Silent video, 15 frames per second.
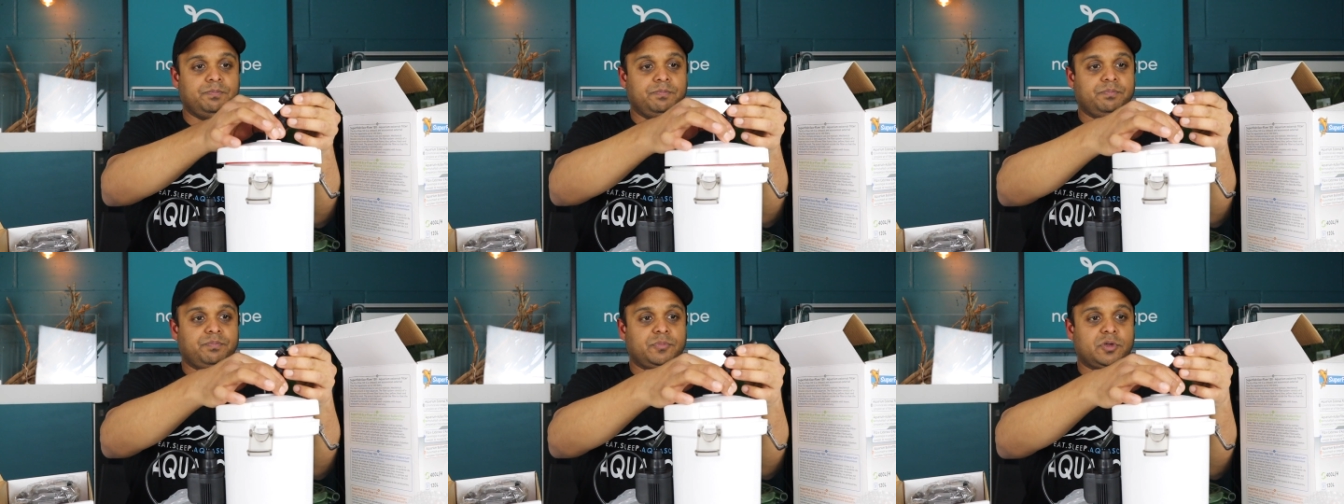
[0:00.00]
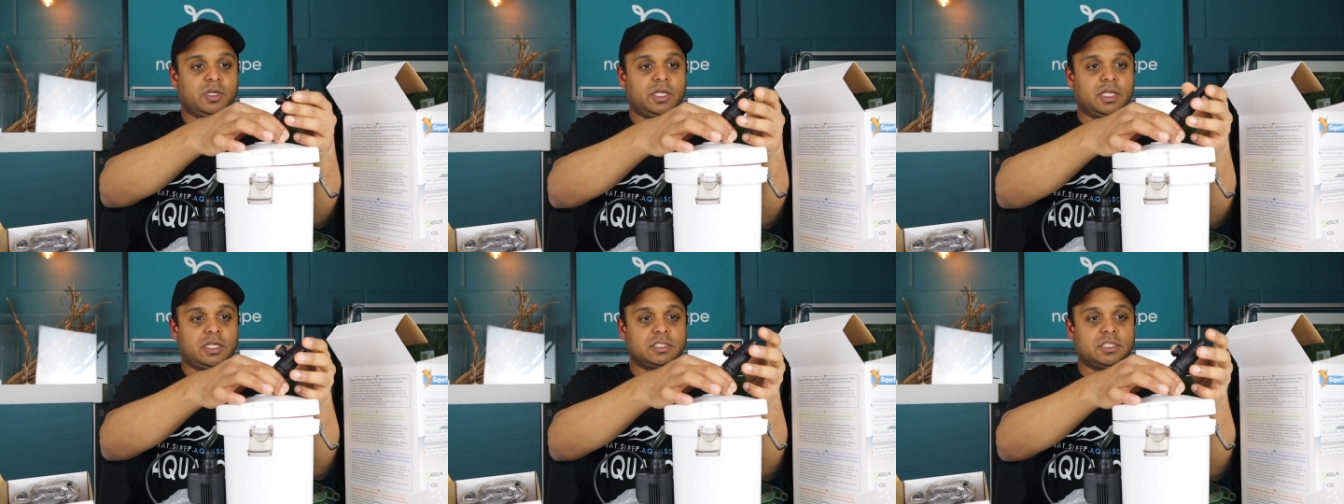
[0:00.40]
Okay,
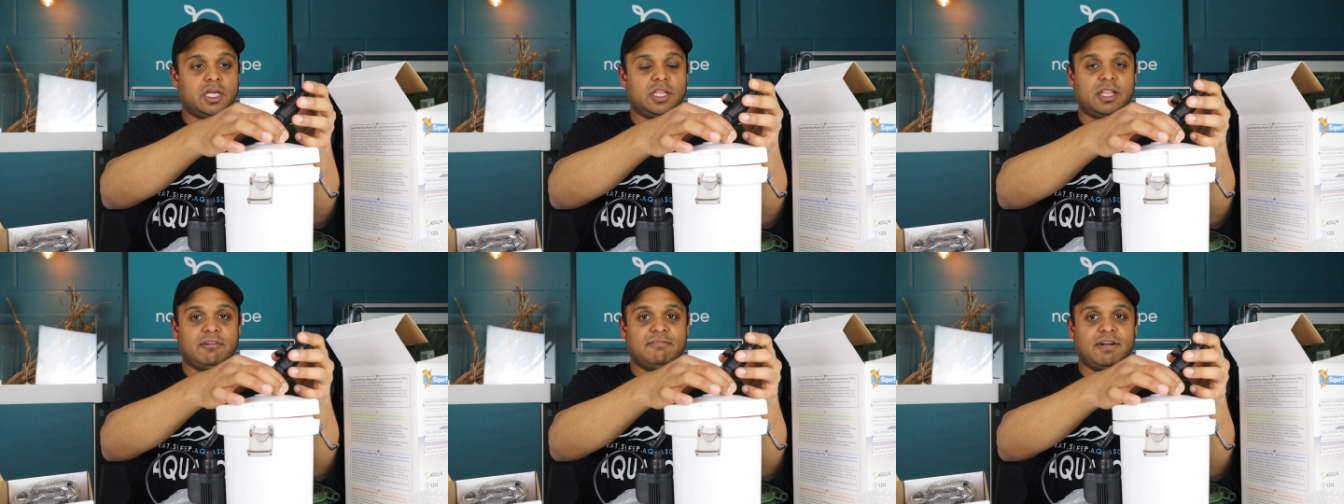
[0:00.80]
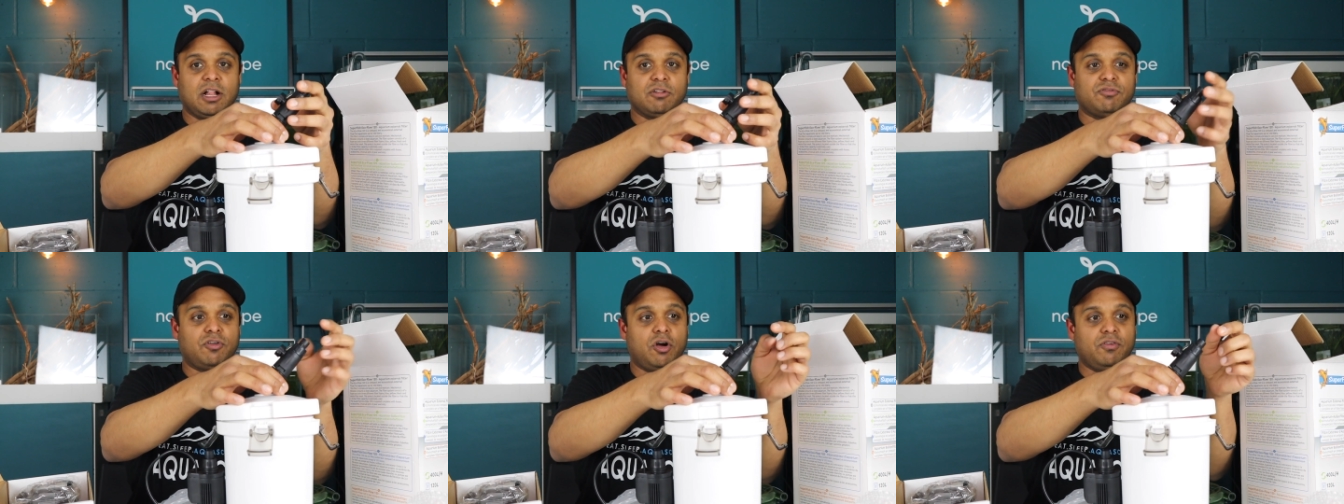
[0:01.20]
you can turn that
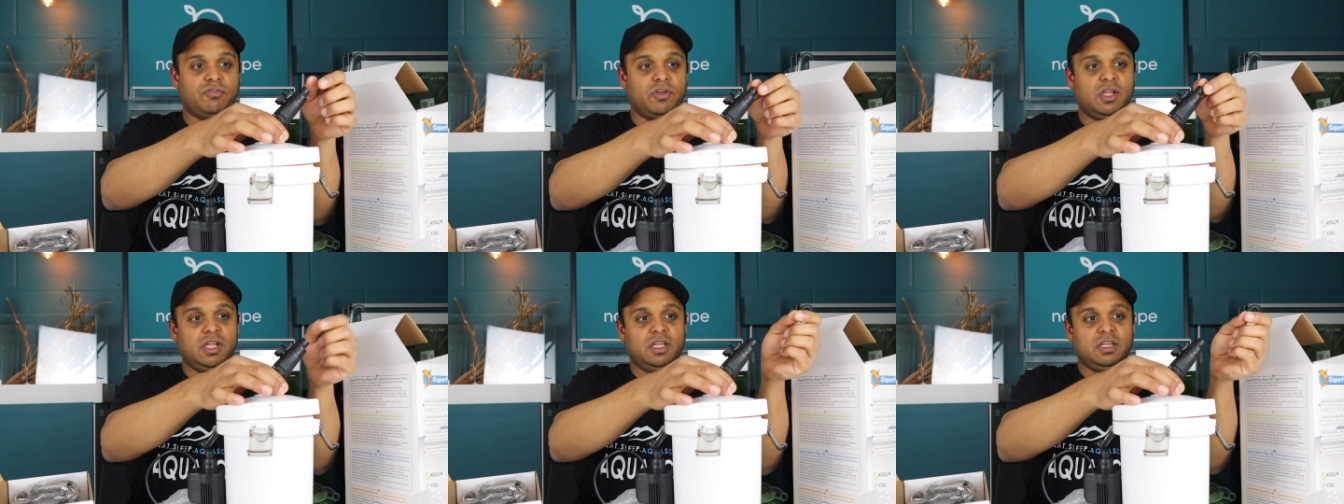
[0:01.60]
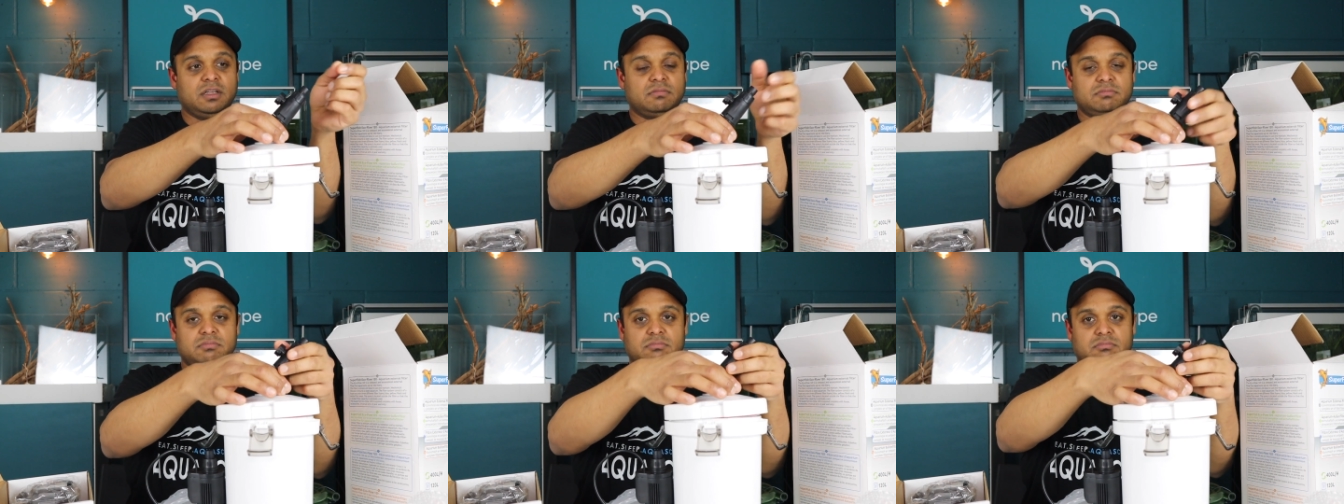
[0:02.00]
valve off
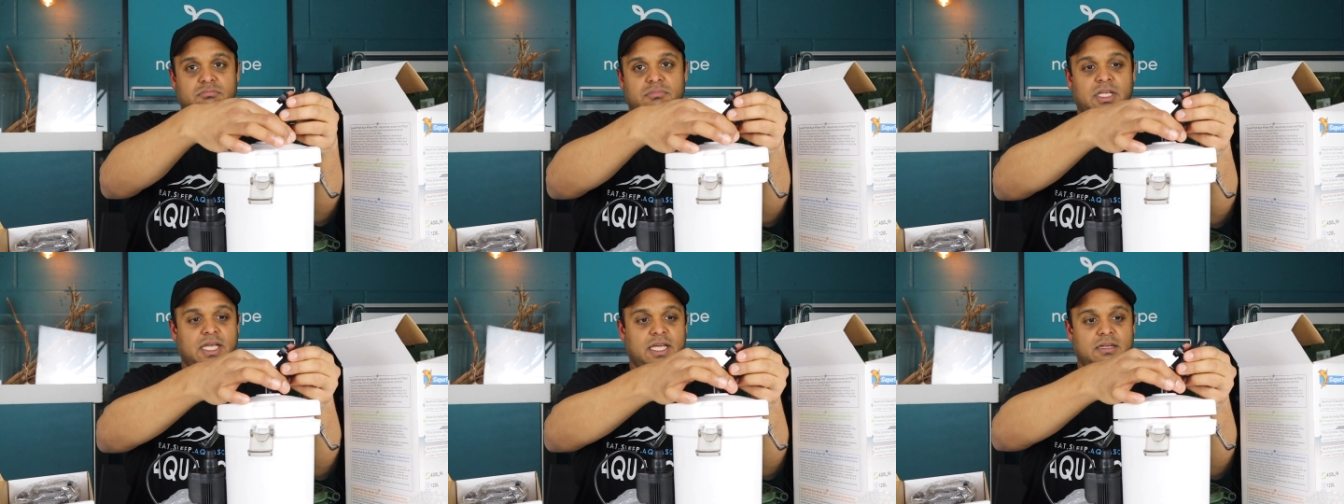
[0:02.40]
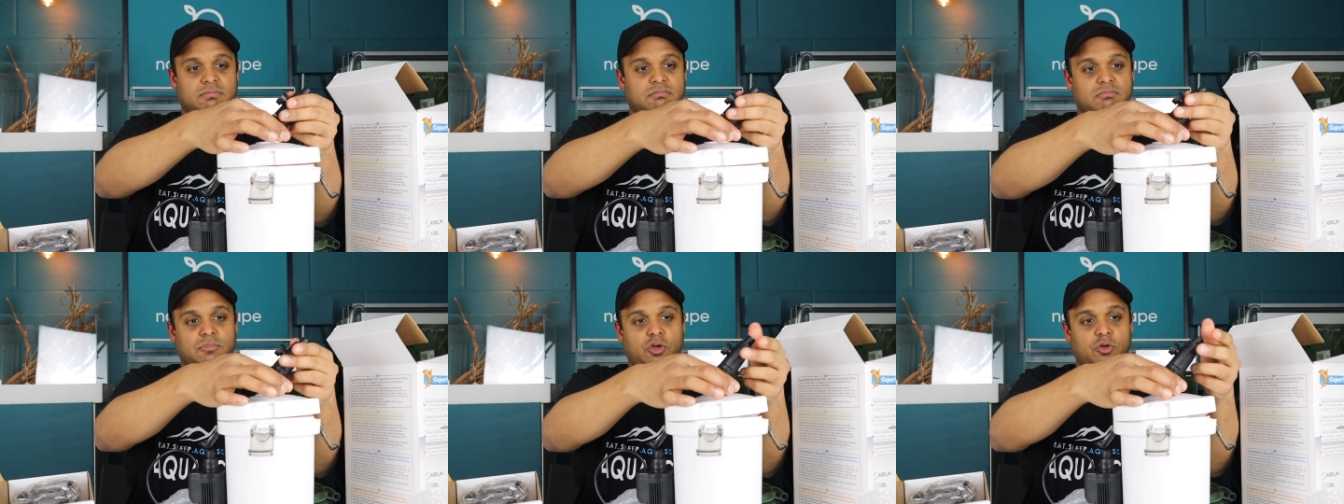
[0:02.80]

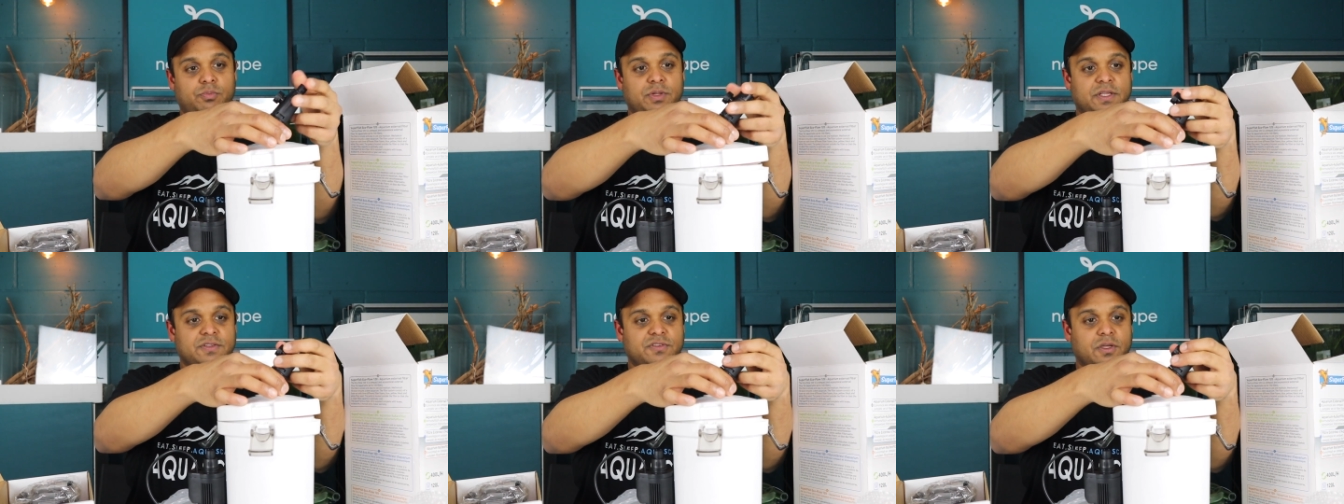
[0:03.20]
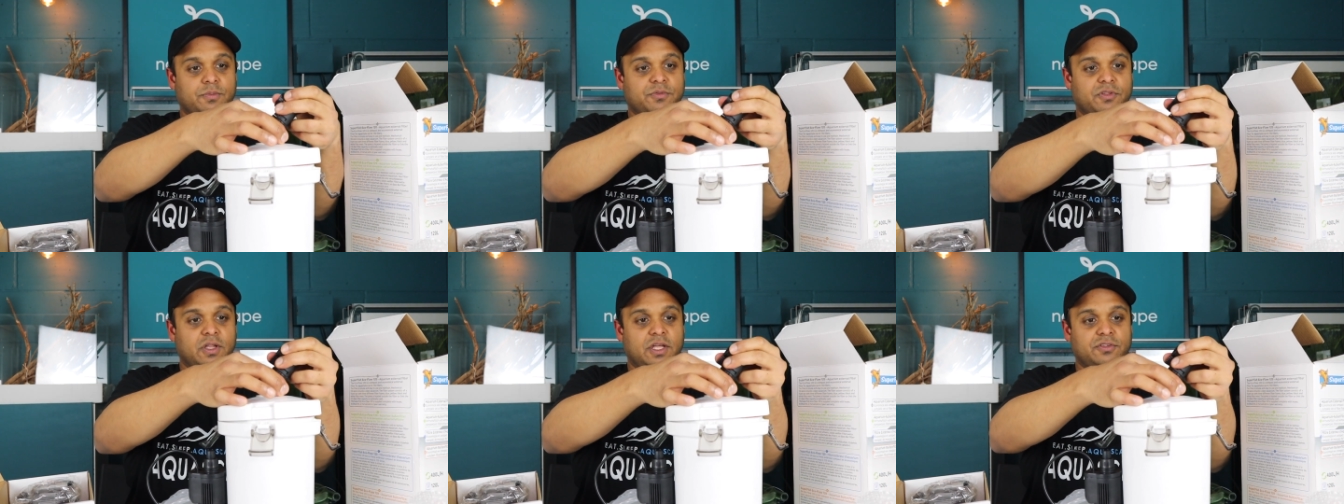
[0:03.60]
and open this
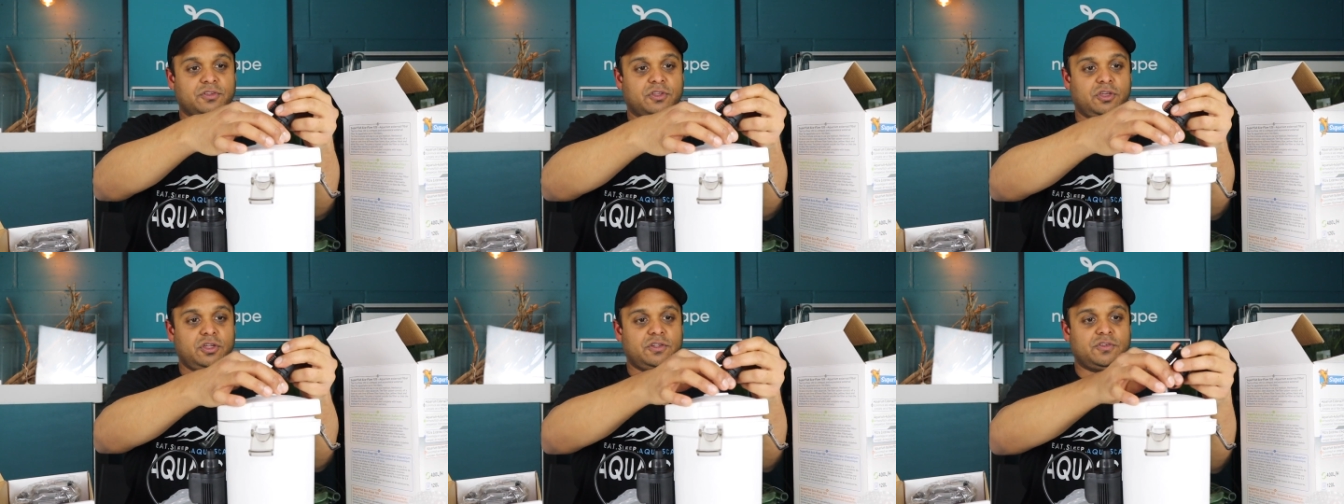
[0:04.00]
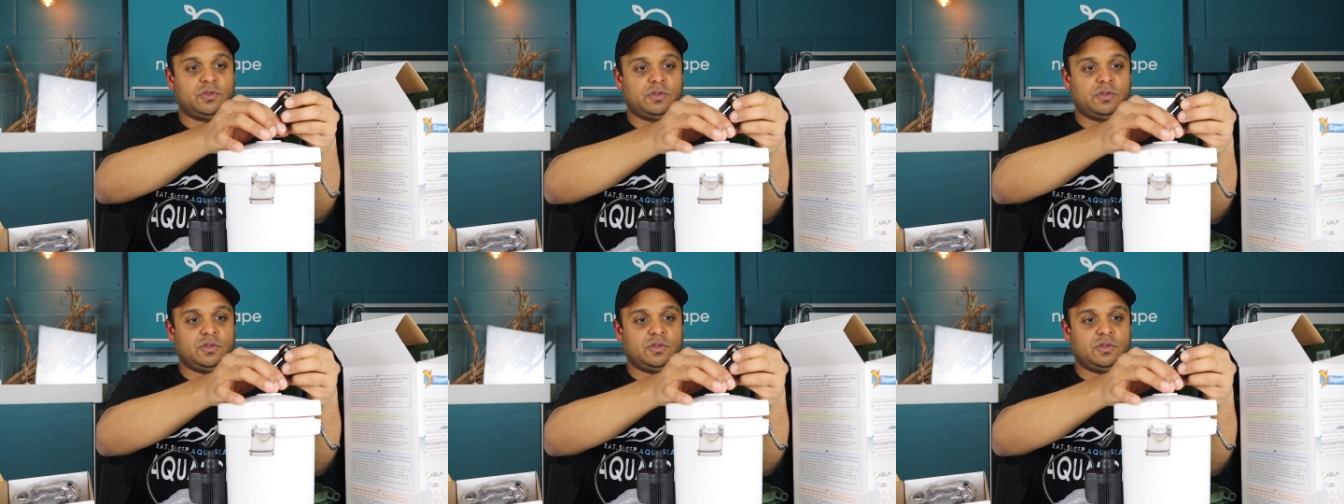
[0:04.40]
up. So that's good.